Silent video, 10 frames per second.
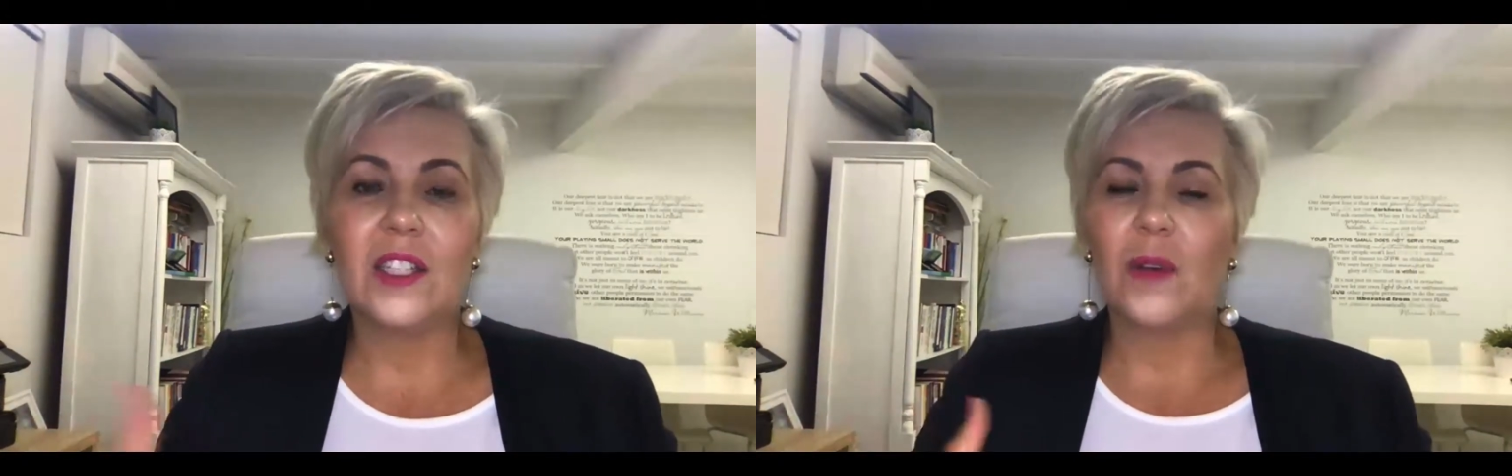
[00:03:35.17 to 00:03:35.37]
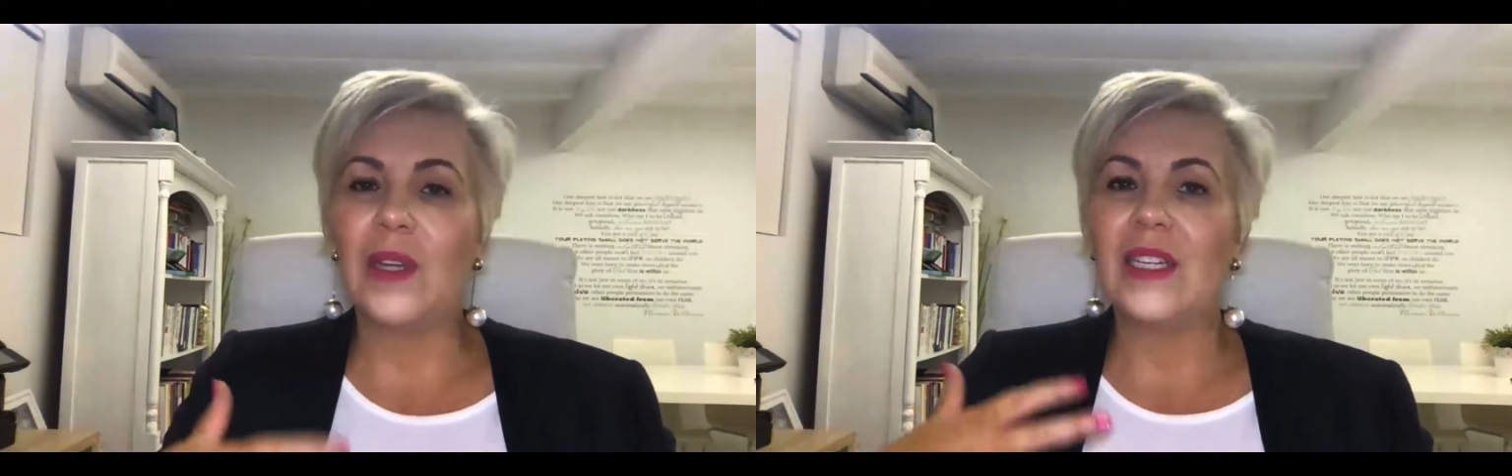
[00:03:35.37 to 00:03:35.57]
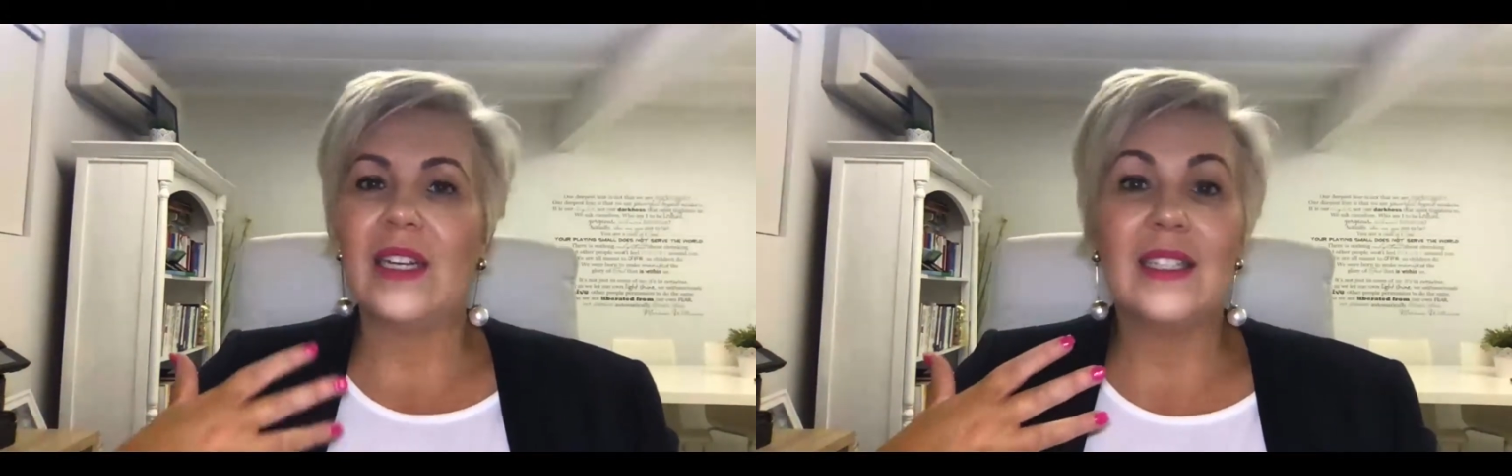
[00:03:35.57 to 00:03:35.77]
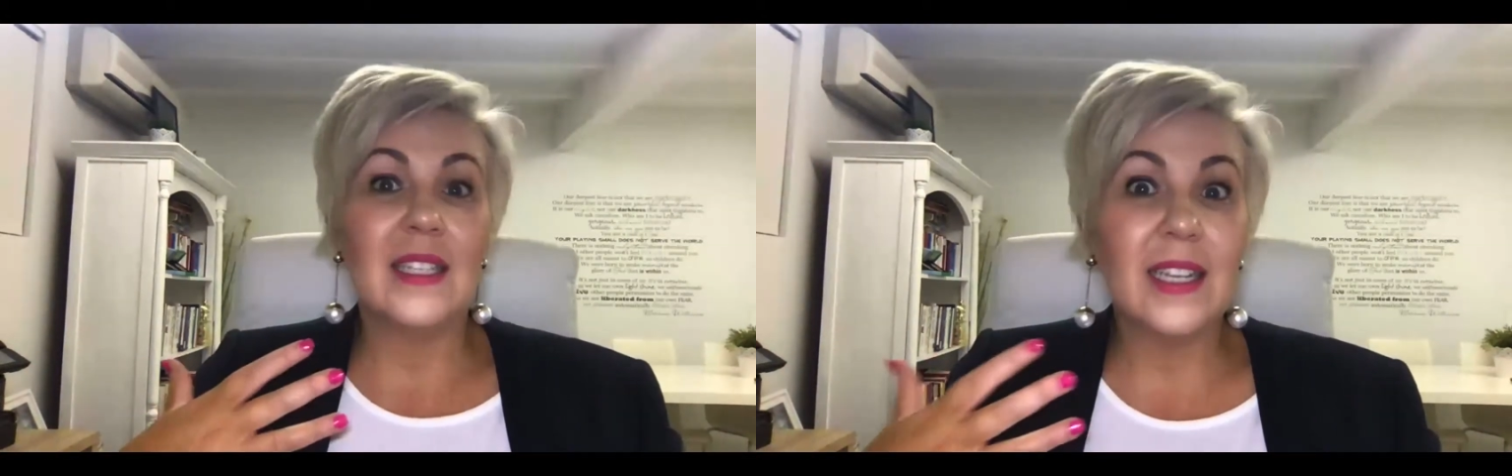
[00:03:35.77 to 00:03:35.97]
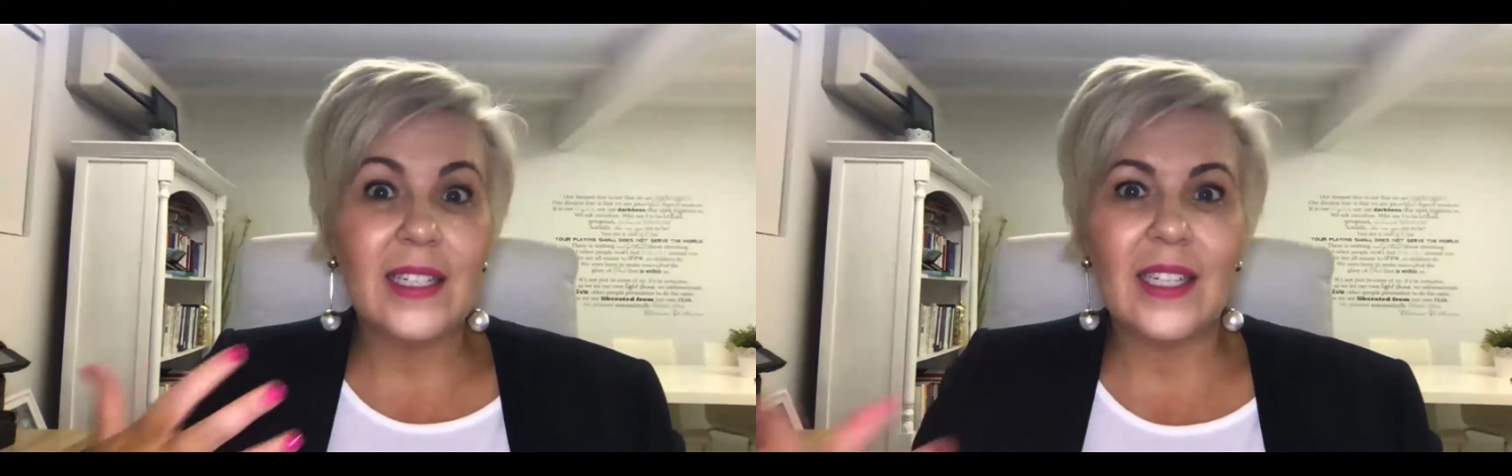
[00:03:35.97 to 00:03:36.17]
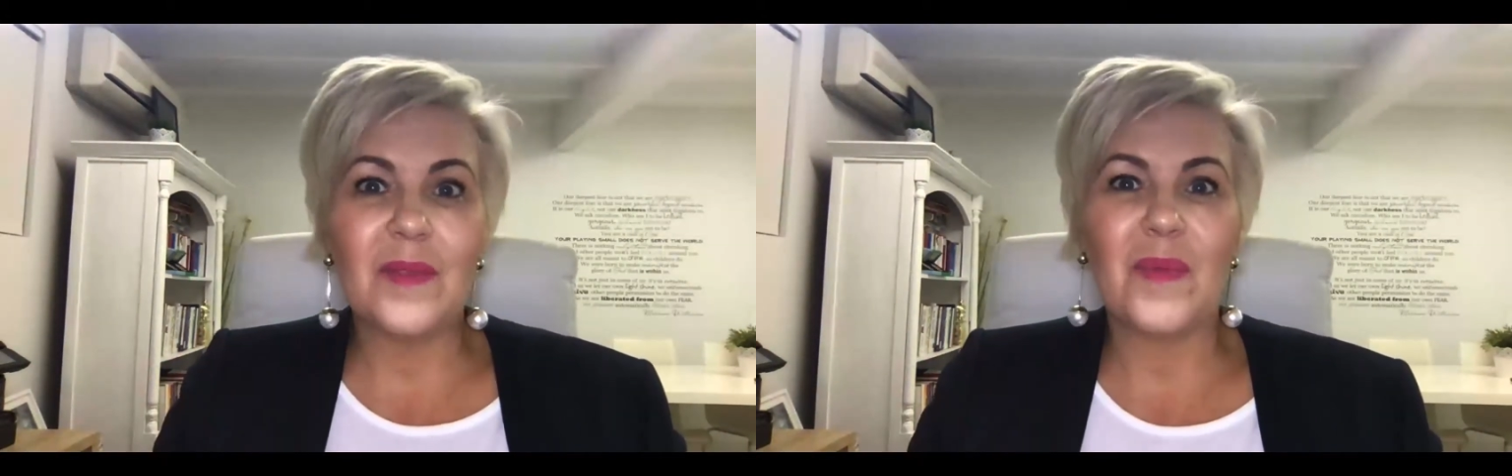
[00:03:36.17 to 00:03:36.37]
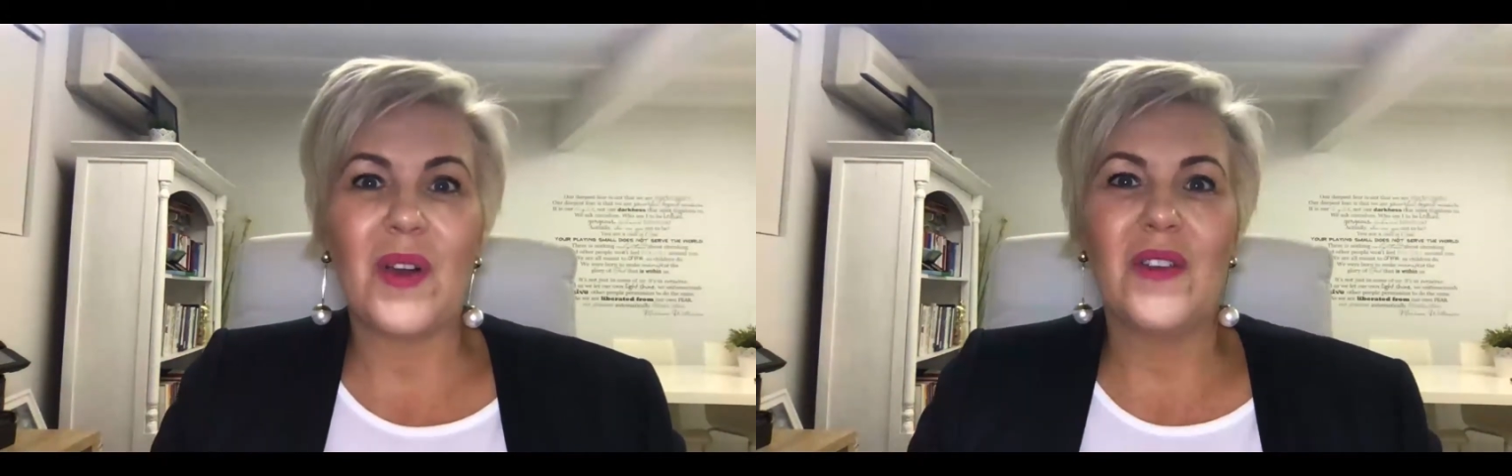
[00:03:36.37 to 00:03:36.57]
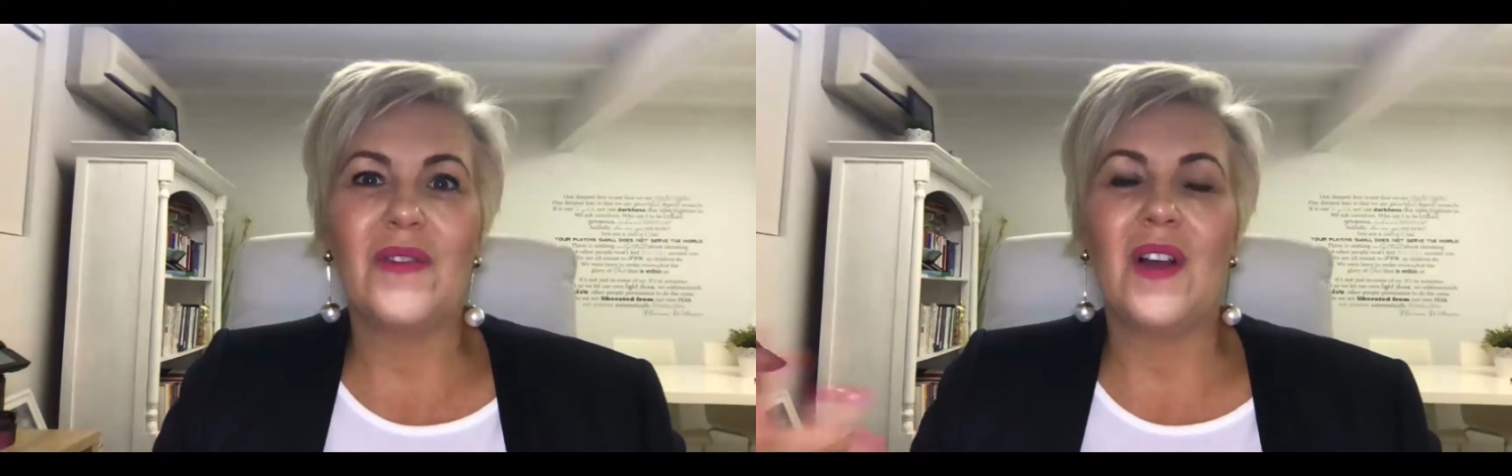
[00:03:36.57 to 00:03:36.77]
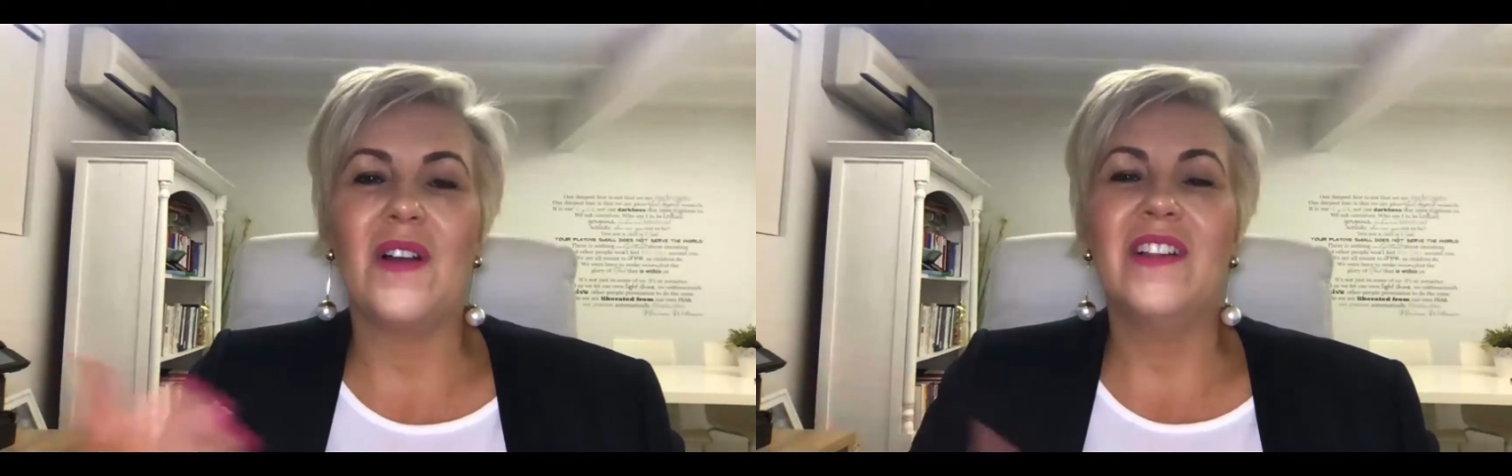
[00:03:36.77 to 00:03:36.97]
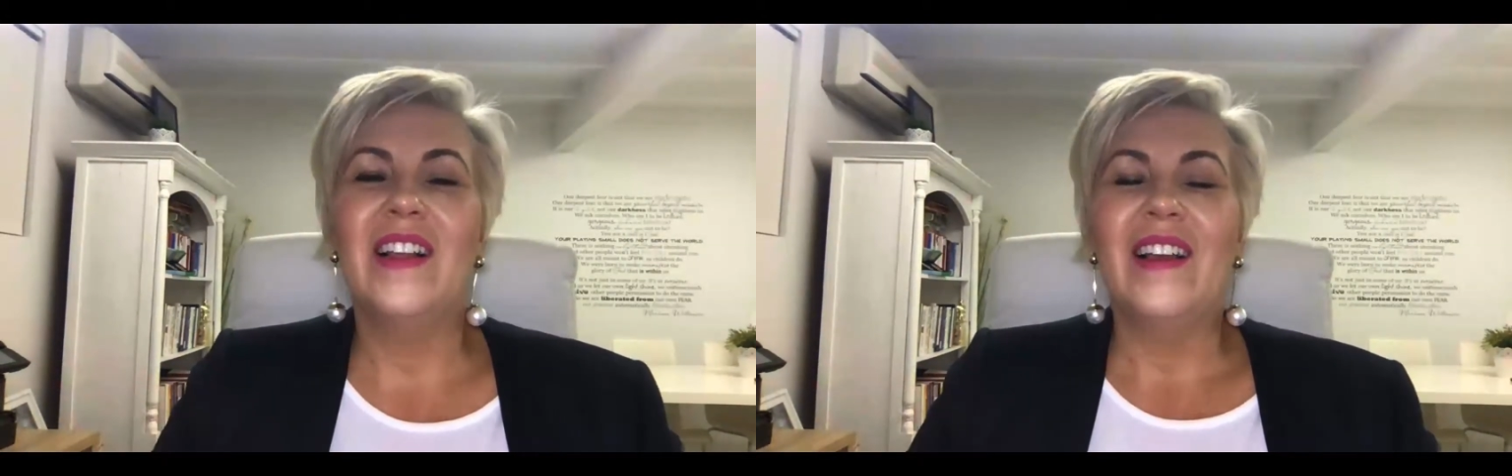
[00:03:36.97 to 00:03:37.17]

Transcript: So he did his LinkedIn profile